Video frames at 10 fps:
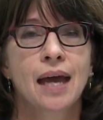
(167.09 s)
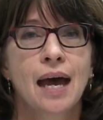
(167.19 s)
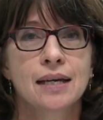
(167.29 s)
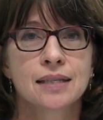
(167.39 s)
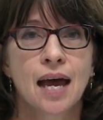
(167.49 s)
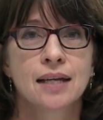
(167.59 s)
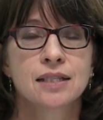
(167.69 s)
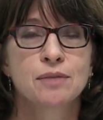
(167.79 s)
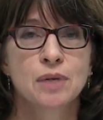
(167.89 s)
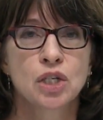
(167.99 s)
has
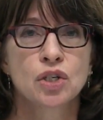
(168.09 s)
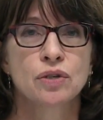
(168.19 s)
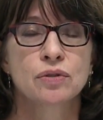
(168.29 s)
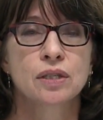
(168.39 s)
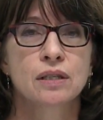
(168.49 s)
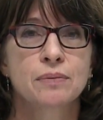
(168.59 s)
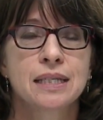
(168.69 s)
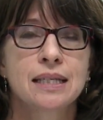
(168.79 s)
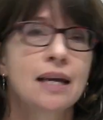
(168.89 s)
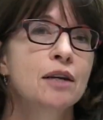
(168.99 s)
had some issues.
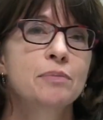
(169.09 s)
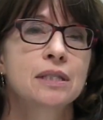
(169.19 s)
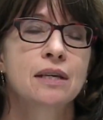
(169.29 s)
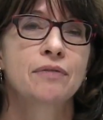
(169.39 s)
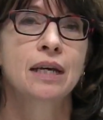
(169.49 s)
Louisiana Pacific